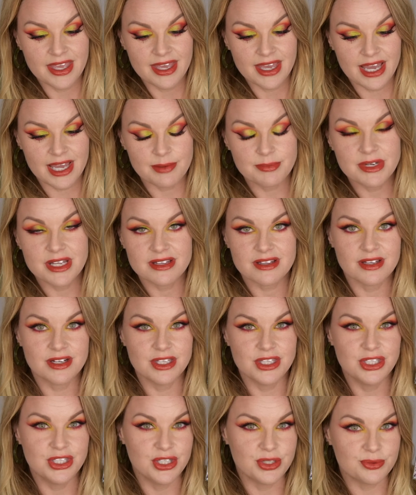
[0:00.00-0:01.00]
I'm not going
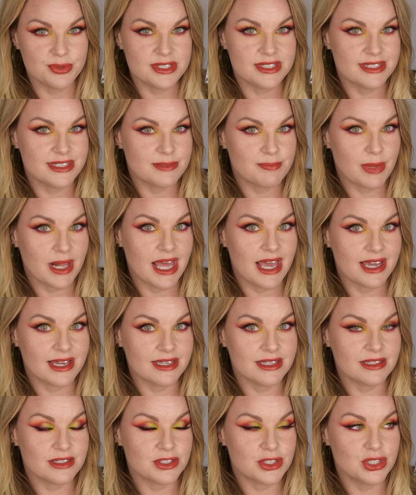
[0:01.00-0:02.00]
to use this
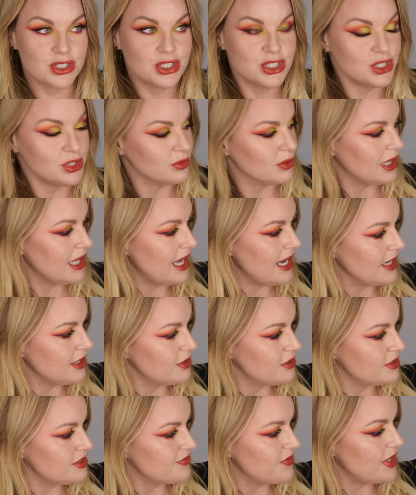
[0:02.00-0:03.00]
black to do
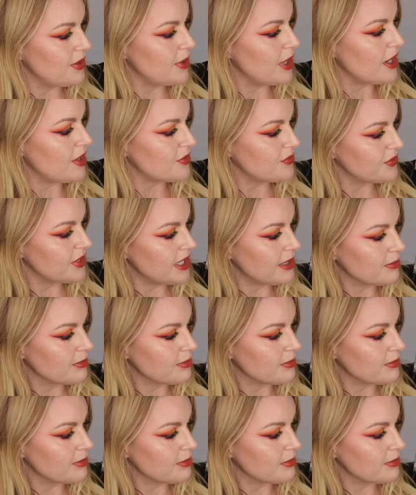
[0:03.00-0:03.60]
liners very often.